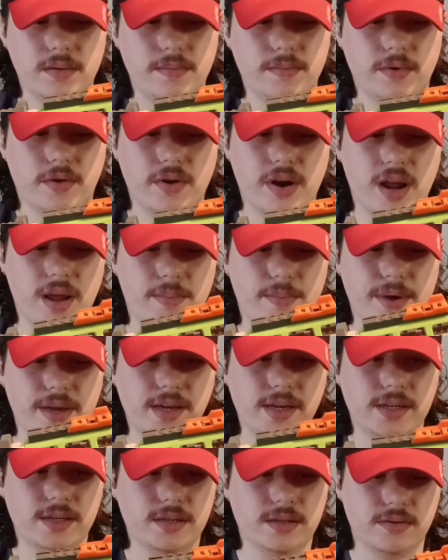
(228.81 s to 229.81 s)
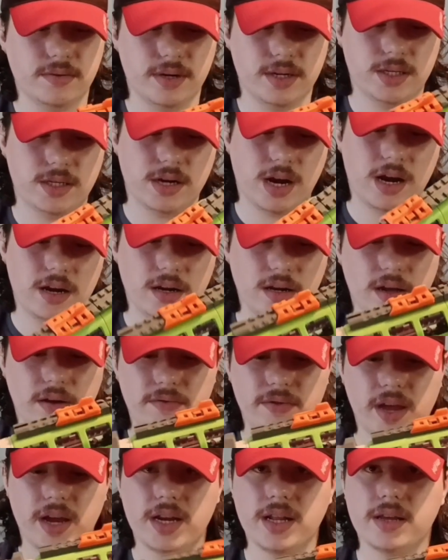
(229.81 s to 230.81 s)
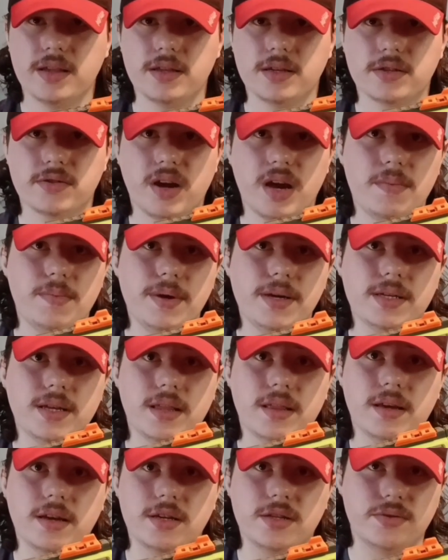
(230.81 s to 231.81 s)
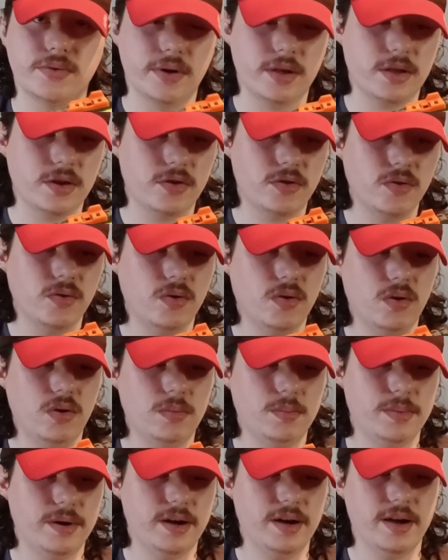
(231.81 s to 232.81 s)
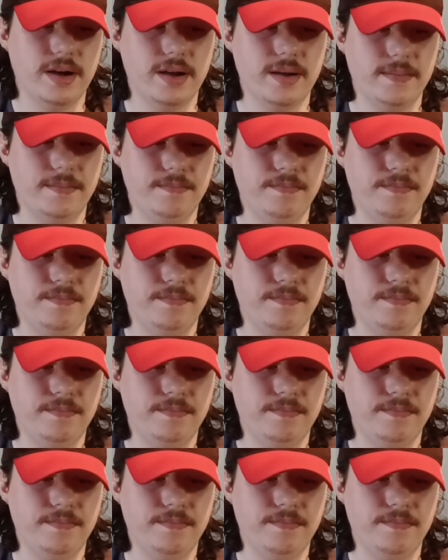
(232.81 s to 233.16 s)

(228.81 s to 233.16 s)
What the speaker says: gray piece, which I love the idea of this gray piece. I think it's really cool, but